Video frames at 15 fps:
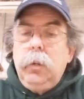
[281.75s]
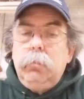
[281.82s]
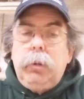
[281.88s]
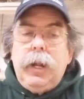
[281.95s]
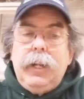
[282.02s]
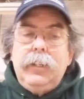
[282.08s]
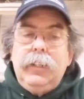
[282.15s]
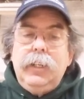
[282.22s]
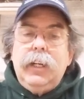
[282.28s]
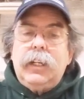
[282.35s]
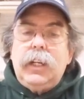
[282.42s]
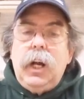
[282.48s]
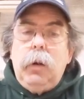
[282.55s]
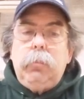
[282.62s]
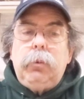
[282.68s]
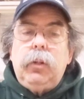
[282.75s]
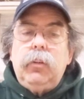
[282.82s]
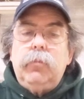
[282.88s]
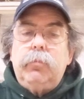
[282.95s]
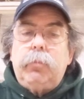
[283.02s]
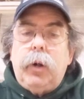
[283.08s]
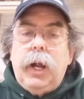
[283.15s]
But I did a couple
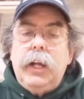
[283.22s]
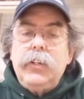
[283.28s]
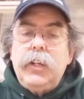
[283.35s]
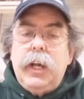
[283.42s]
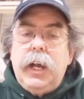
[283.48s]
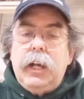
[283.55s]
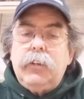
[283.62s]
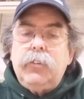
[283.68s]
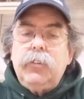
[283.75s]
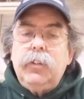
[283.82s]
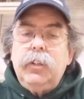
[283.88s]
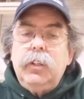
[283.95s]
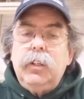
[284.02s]
of projects